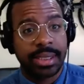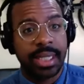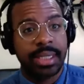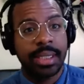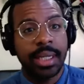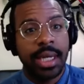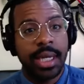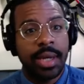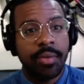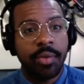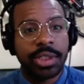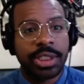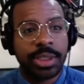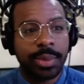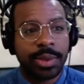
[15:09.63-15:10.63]
Like,
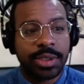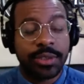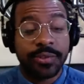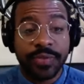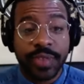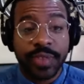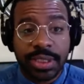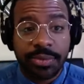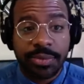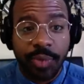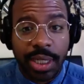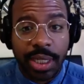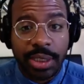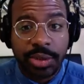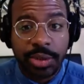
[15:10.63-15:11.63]
what's the most efficient
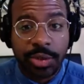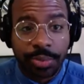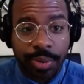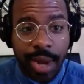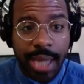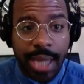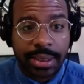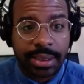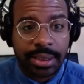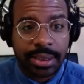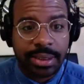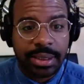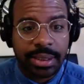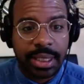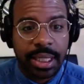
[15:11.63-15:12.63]
way to
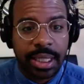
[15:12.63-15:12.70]
practice?